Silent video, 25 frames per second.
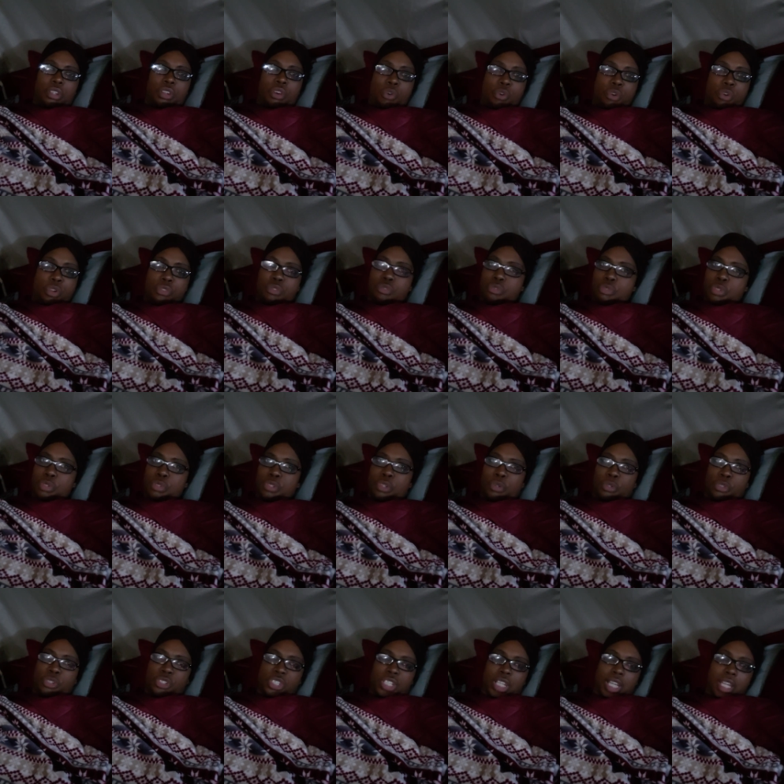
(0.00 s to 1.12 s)
going through
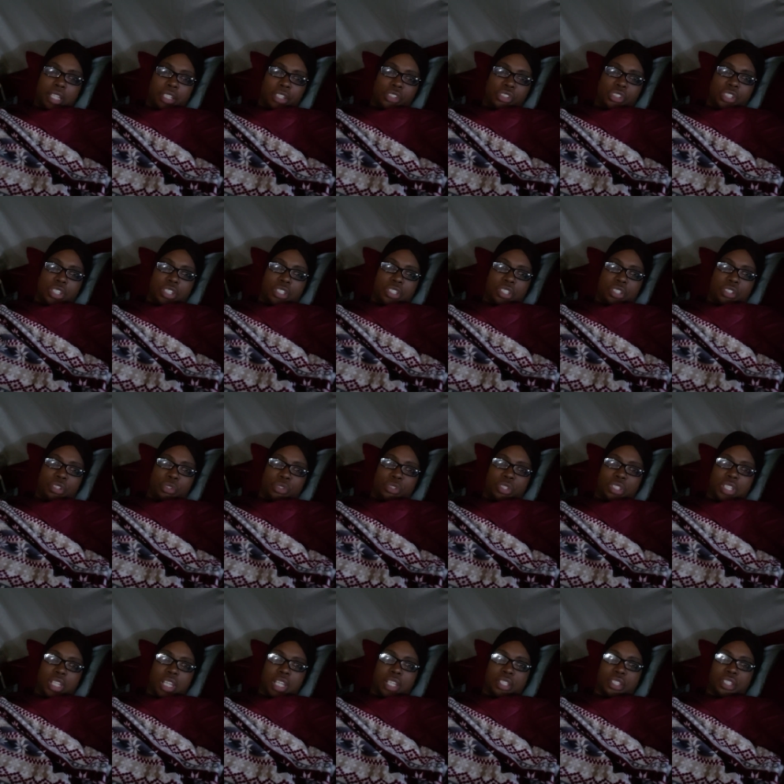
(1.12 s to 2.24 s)
those challenges and those
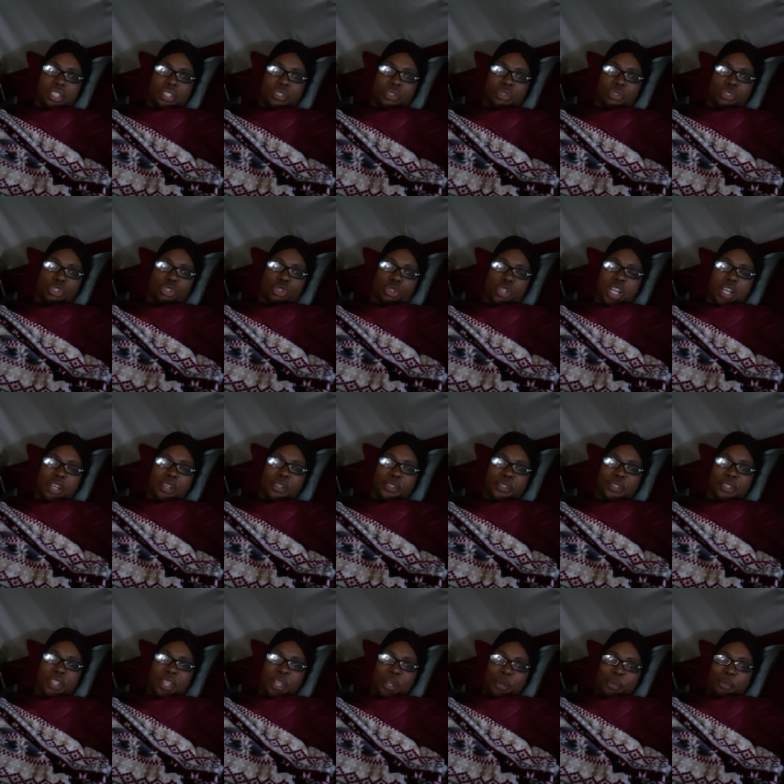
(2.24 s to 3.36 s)
tests and those trials
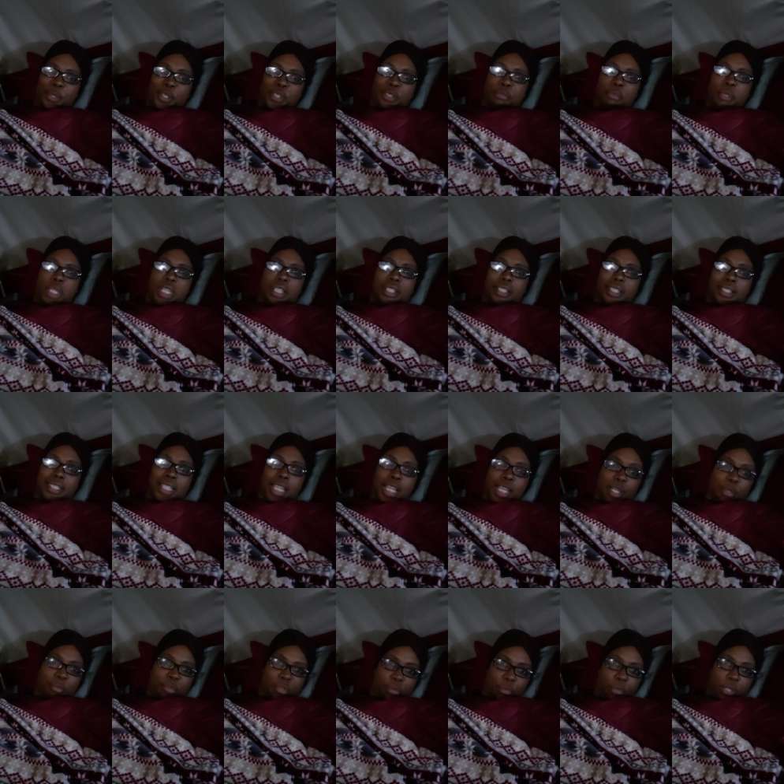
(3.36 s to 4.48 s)
with me in the
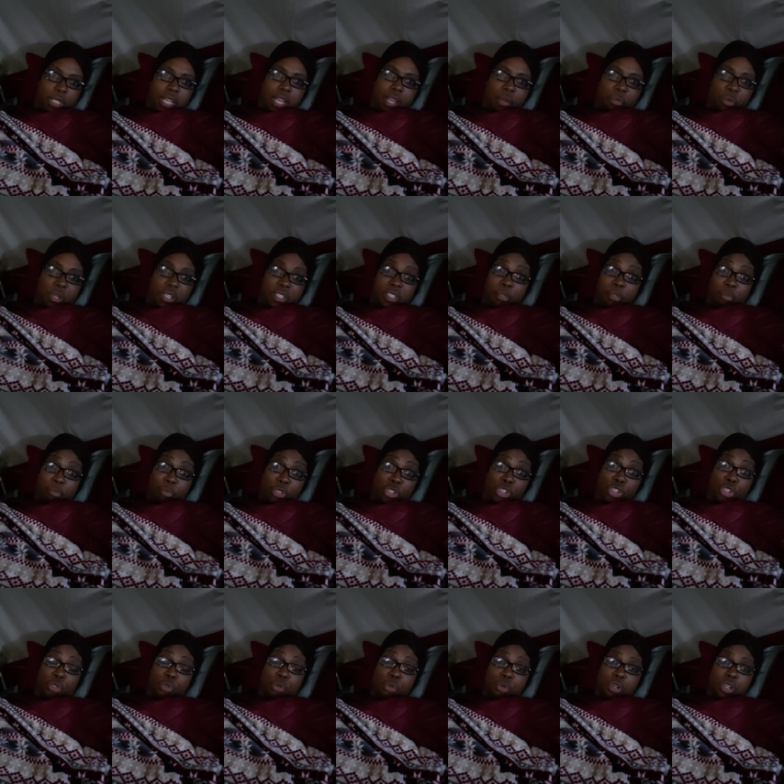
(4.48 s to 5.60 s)
times when I wasn't
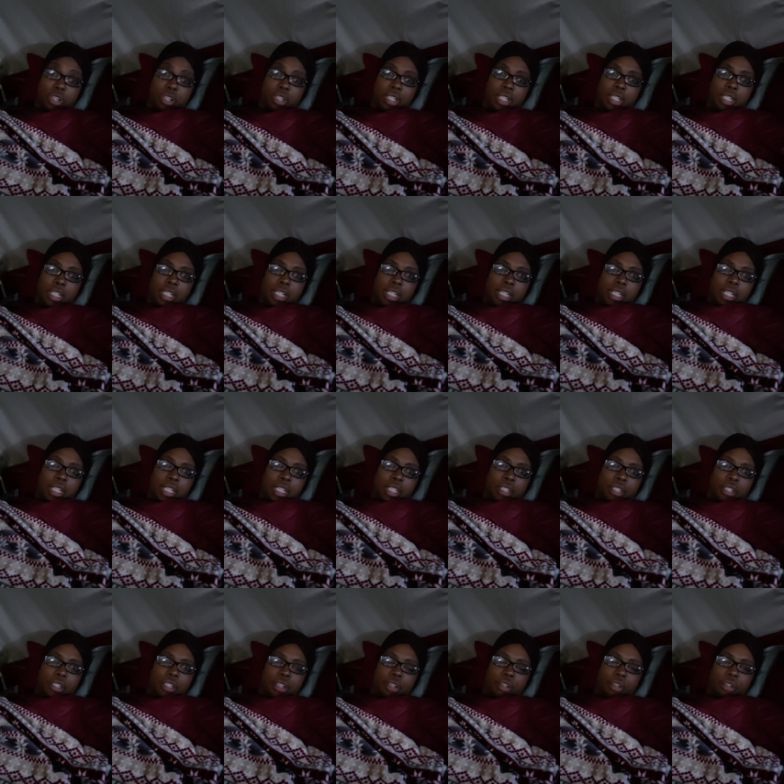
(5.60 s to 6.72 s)
mature,
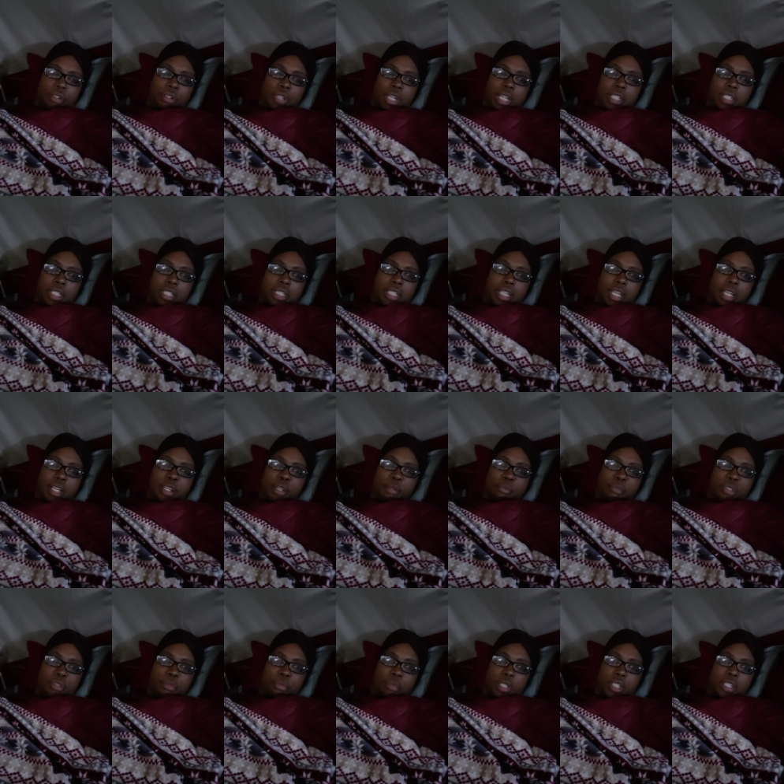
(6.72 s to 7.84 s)
you know, and the
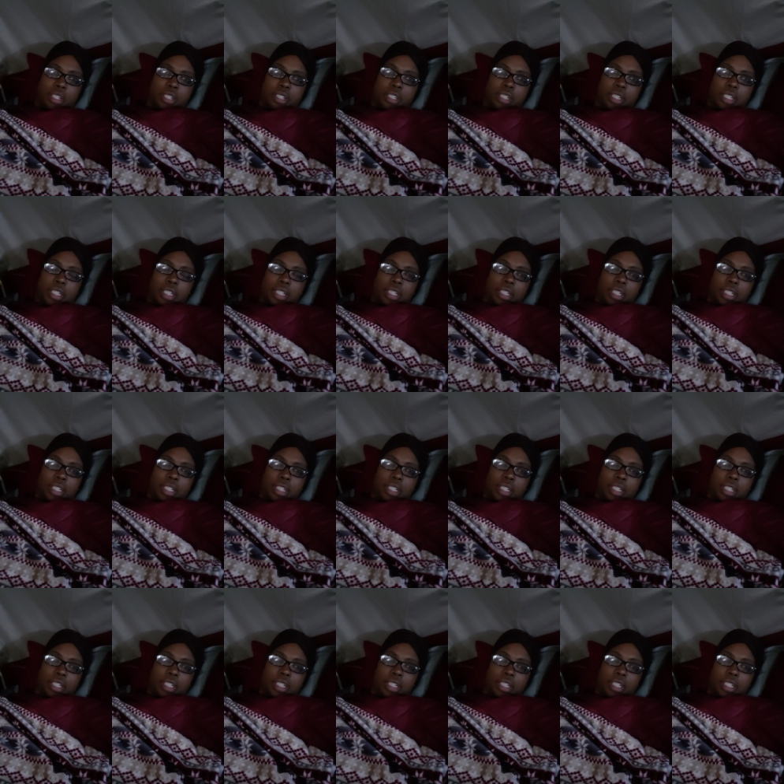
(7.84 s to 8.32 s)
times where